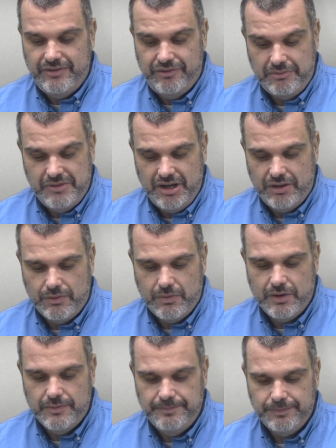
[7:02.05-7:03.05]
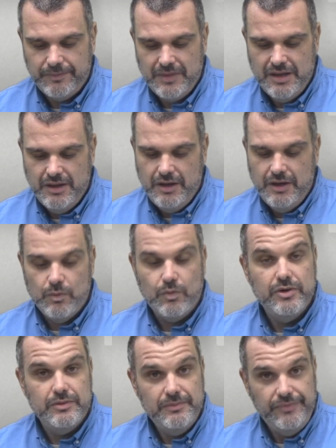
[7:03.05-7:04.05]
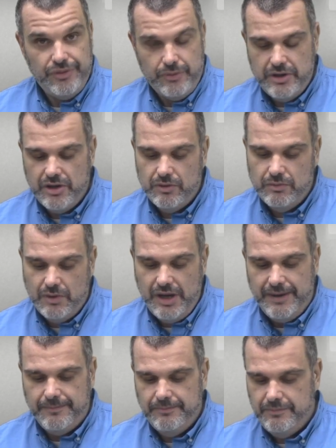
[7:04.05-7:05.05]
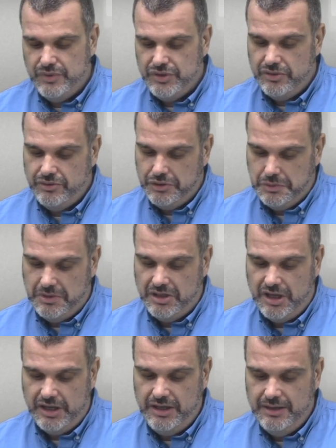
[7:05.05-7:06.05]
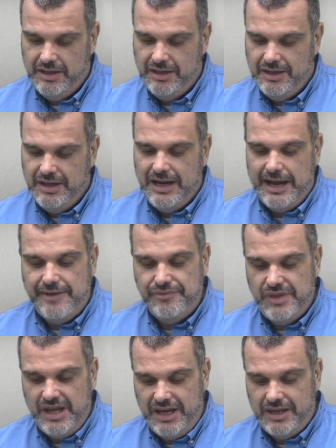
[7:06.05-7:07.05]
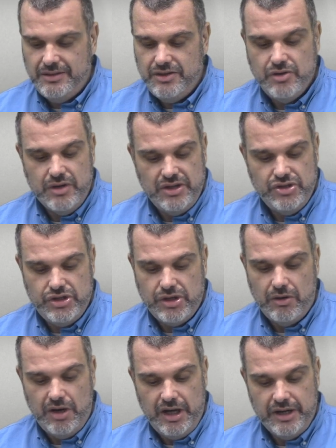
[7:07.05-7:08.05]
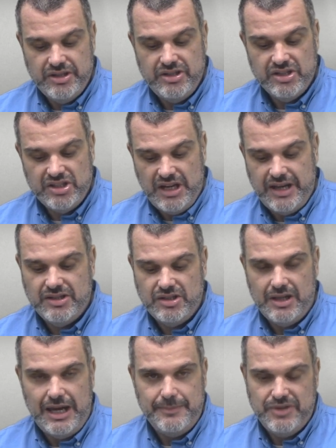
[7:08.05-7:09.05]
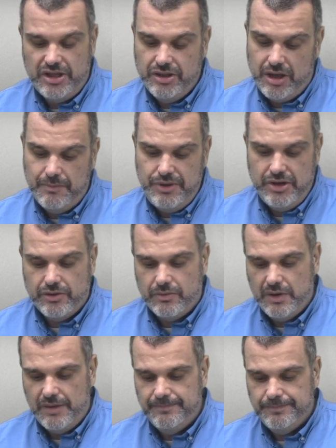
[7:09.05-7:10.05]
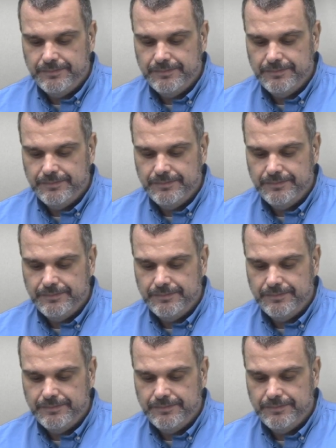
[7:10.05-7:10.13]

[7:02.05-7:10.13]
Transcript: from the other room. "Room 301, Mr. Tushman nodded. "And then you can show August the science labs and the computer room.